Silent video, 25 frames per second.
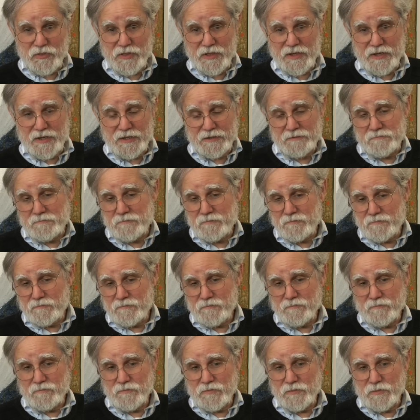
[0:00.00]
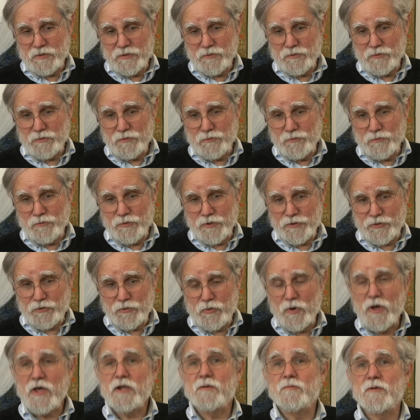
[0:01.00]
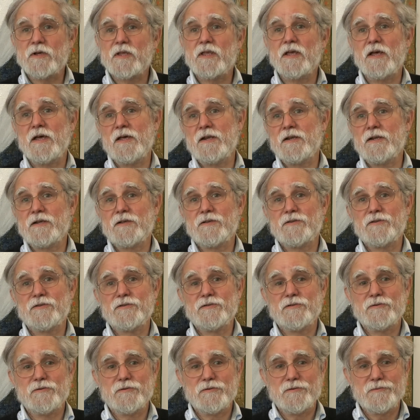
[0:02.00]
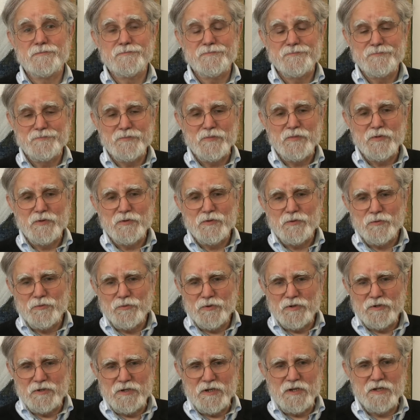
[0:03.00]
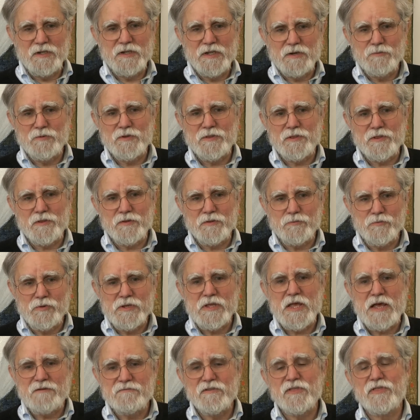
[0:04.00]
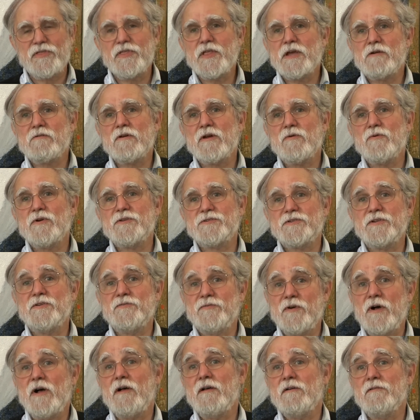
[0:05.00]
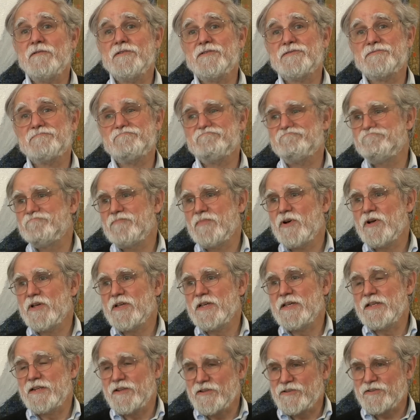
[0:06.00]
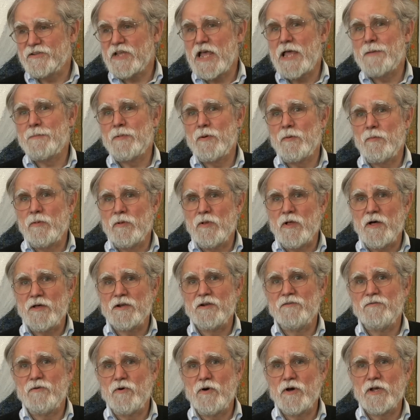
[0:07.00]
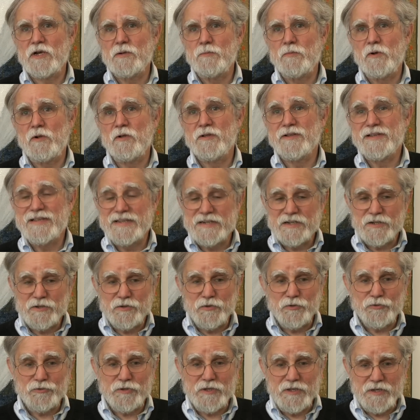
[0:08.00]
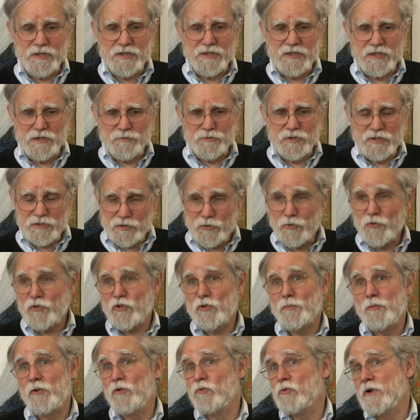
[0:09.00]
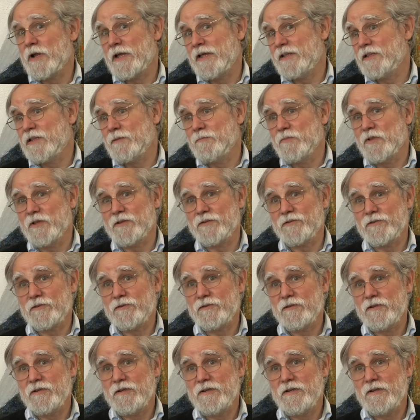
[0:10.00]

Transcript: that with quantum mechanics, we're dealing with, we have a theory which involves inescapable, unavoidable, irreducible randomness.